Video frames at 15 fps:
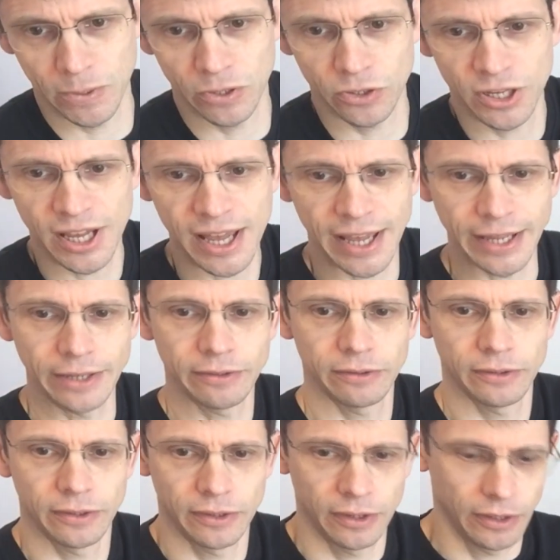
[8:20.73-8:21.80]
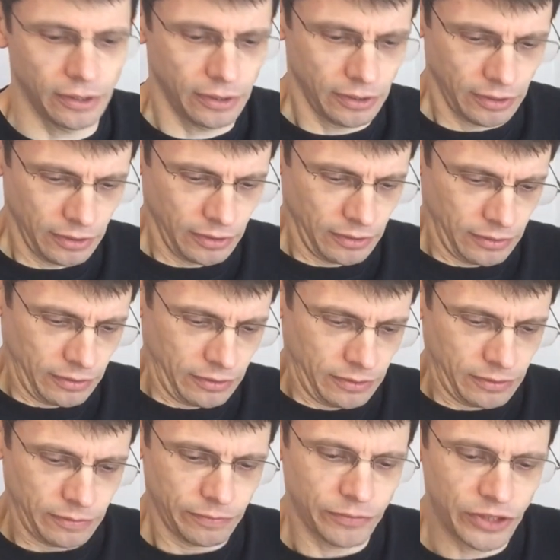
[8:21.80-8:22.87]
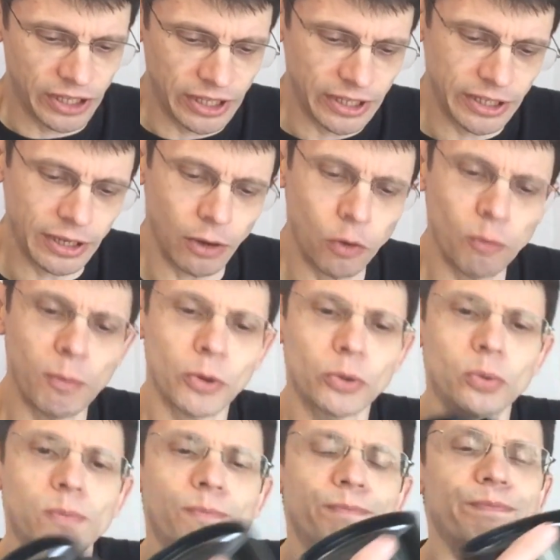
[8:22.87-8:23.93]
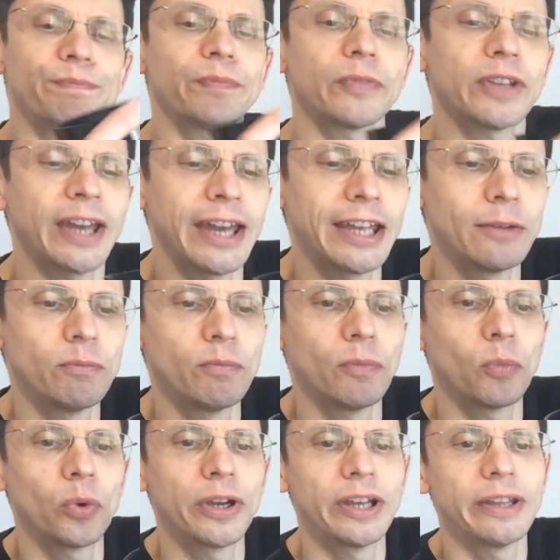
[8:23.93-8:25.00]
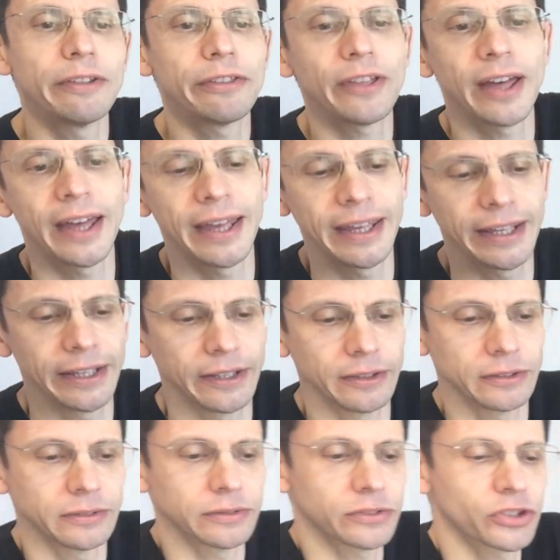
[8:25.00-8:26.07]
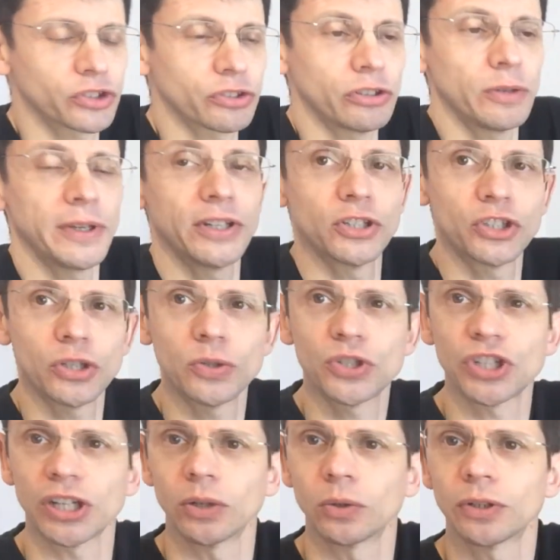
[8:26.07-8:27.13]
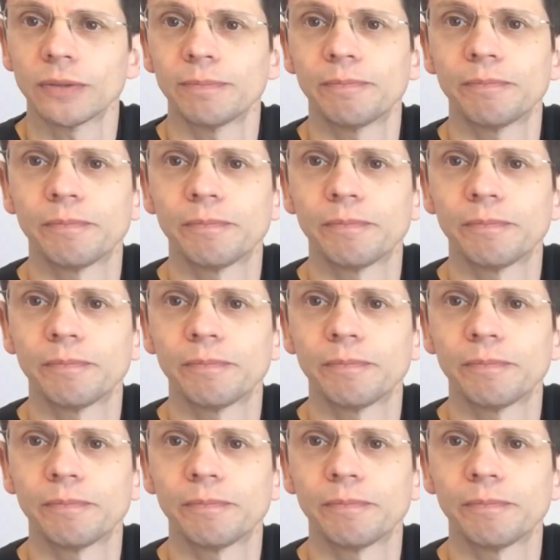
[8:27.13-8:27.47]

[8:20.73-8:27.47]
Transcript: okay, the old model came with a screw-in dew shield,